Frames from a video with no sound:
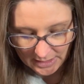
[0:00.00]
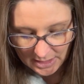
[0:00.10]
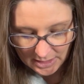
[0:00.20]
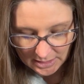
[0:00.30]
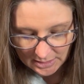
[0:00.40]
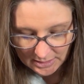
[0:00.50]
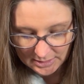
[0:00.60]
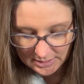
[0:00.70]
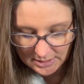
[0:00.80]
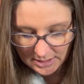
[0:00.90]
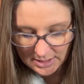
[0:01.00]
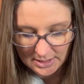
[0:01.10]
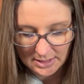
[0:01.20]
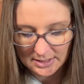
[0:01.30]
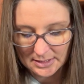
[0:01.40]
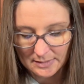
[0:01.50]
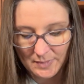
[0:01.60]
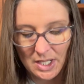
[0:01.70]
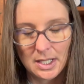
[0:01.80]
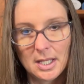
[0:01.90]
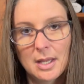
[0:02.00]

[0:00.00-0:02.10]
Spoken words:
and it is my